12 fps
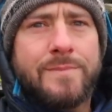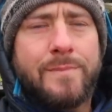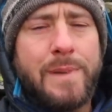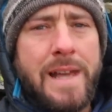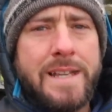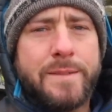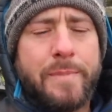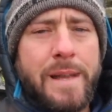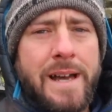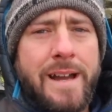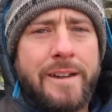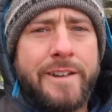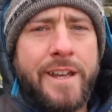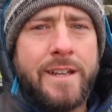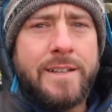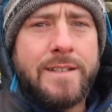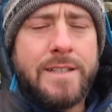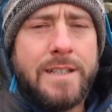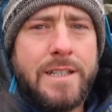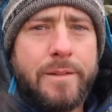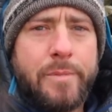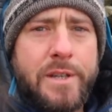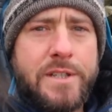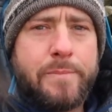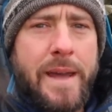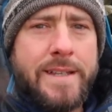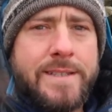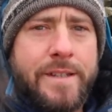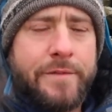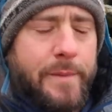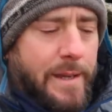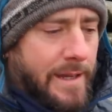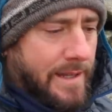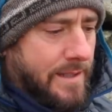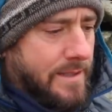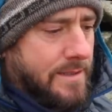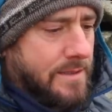Bloody blah, innit? Perspective, mate.